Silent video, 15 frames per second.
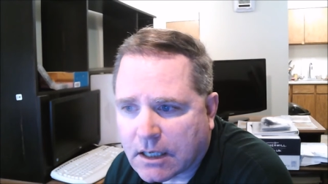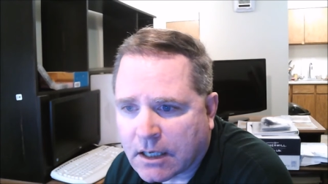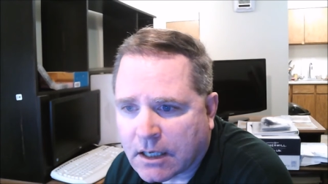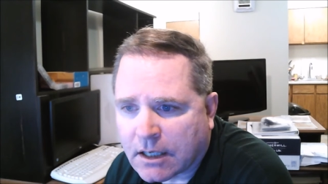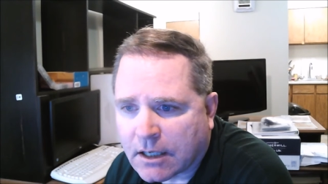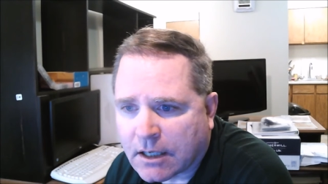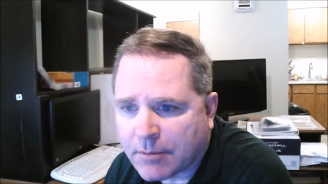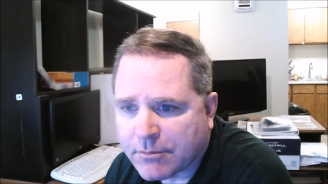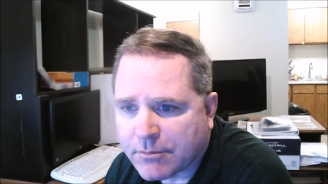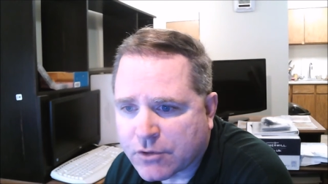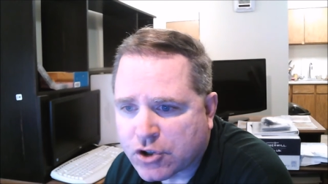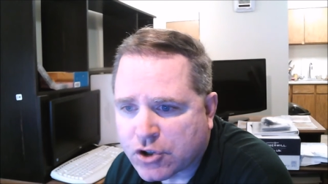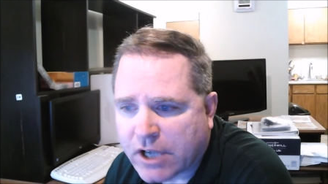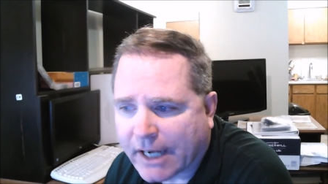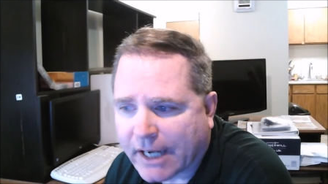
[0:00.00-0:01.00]
I'm
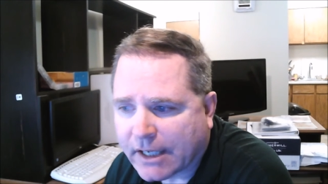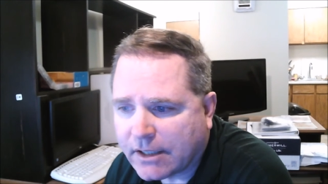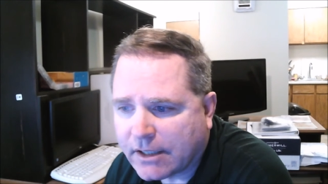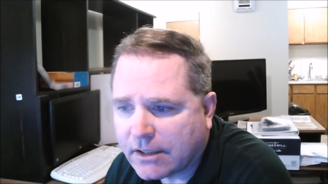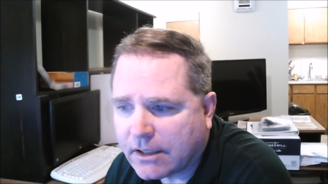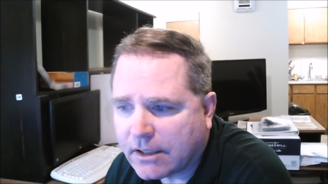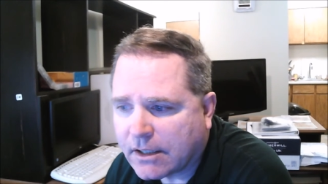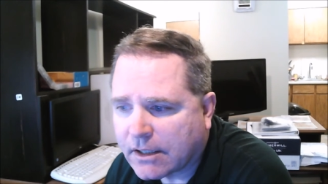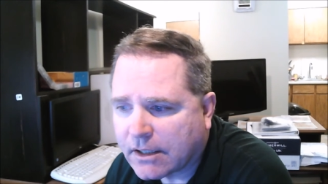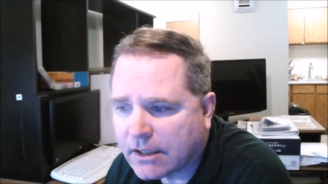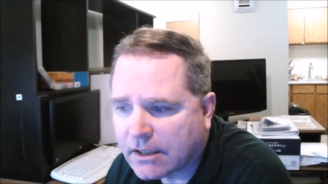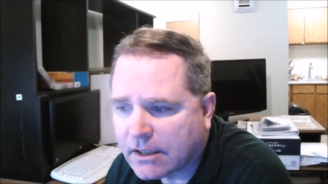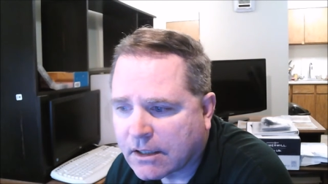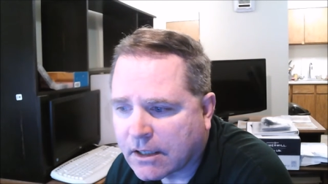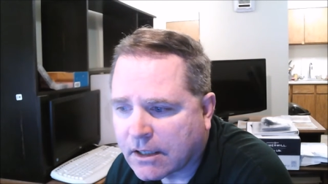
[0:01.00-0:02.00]
um, checking, I'm
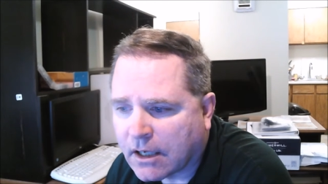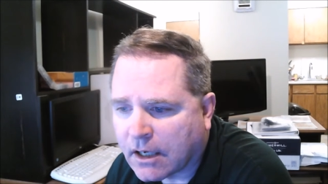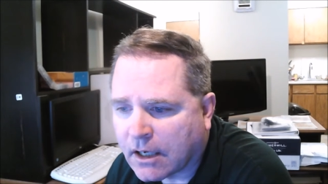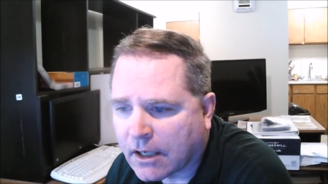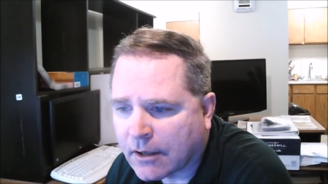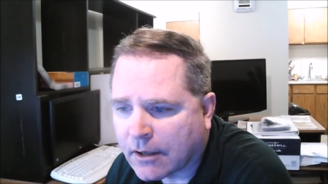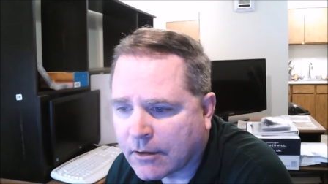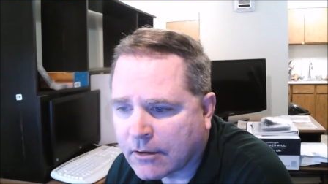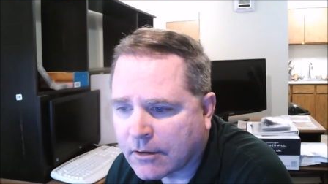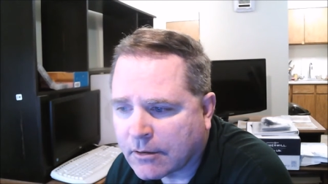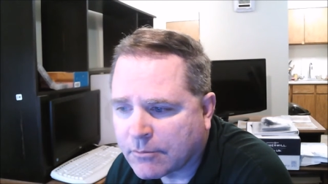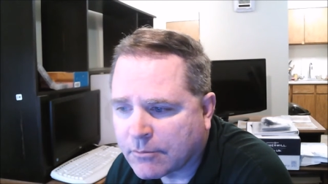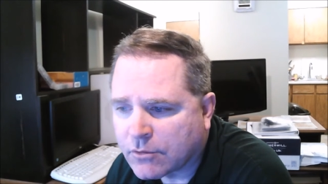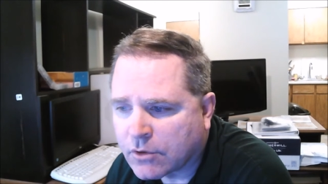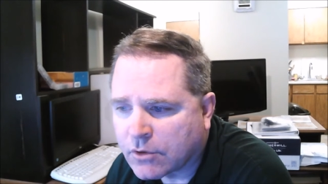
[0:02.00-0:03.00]

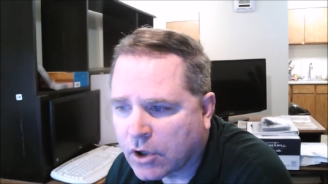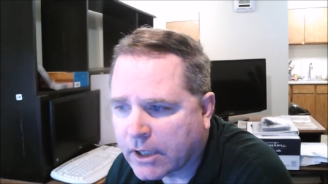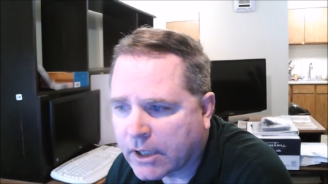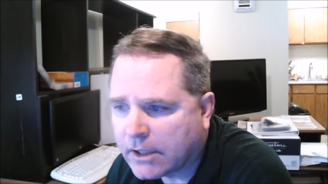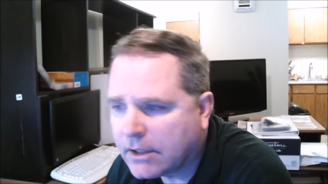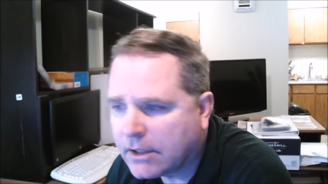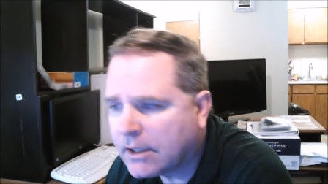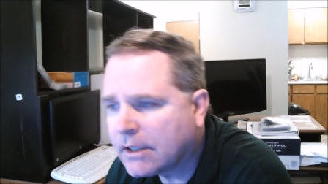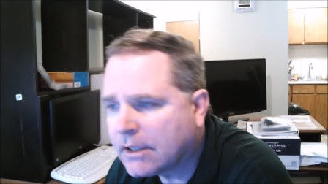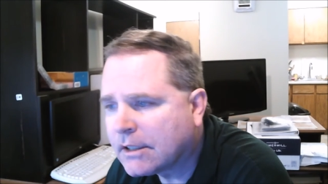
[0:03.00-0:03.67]
um, looking,